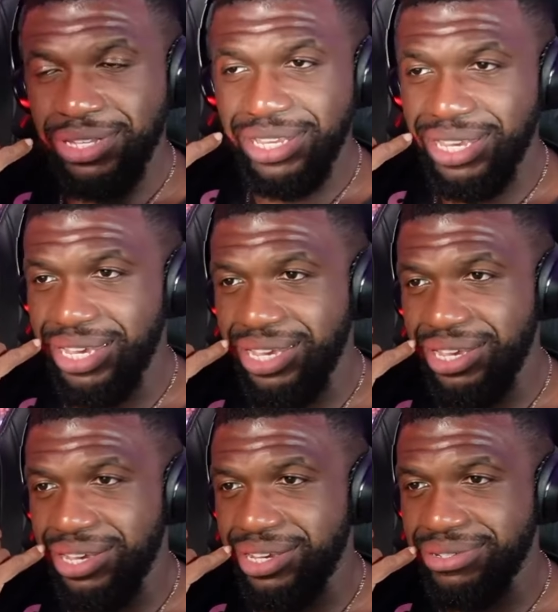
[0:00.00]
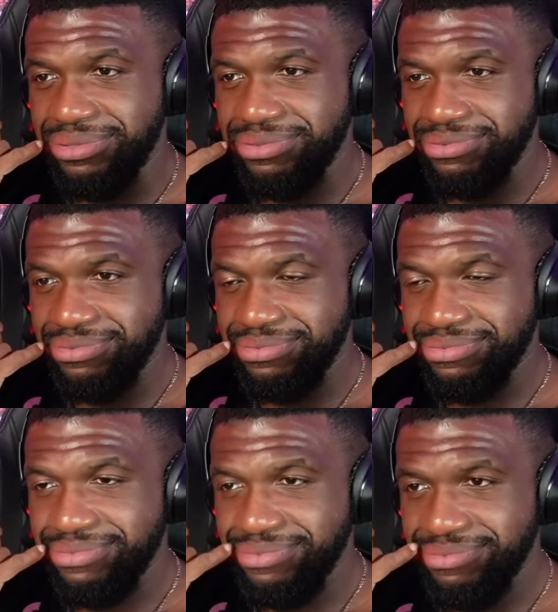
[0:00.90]
Yeah.
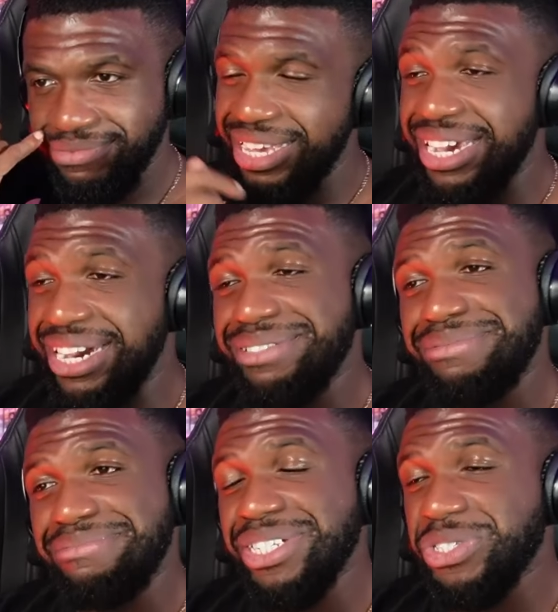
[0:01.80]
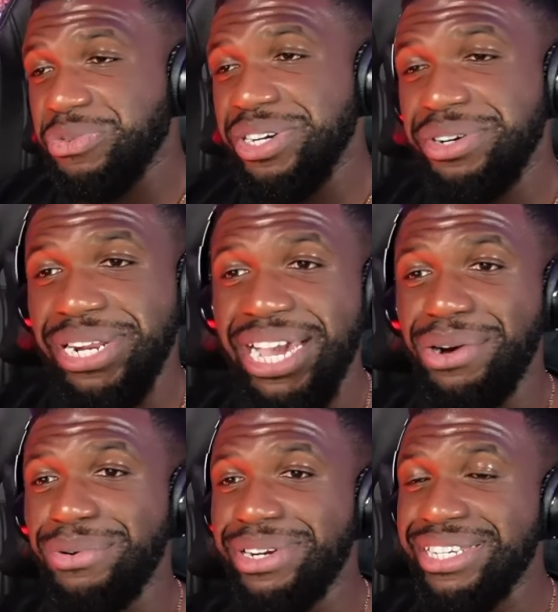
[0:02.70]
Yep, it's real
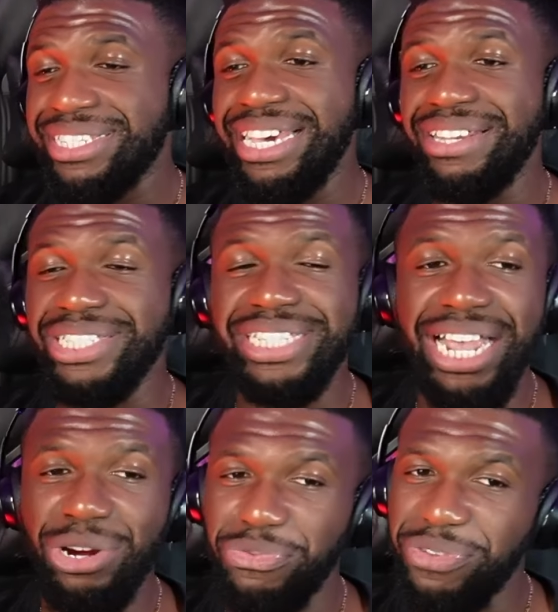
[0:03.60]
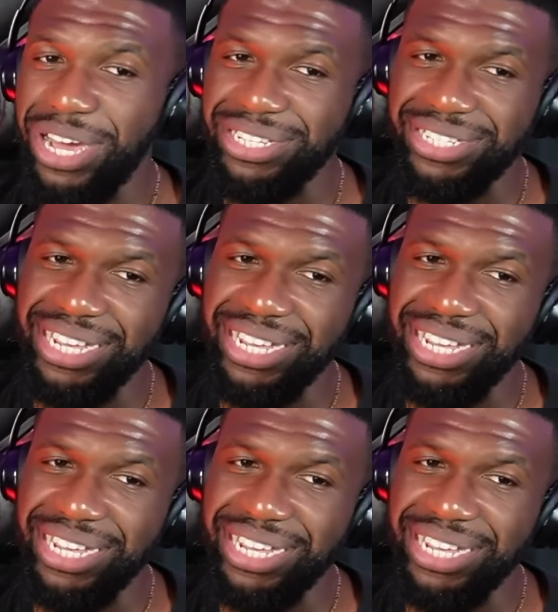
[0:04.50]
now. It's that sacrifice.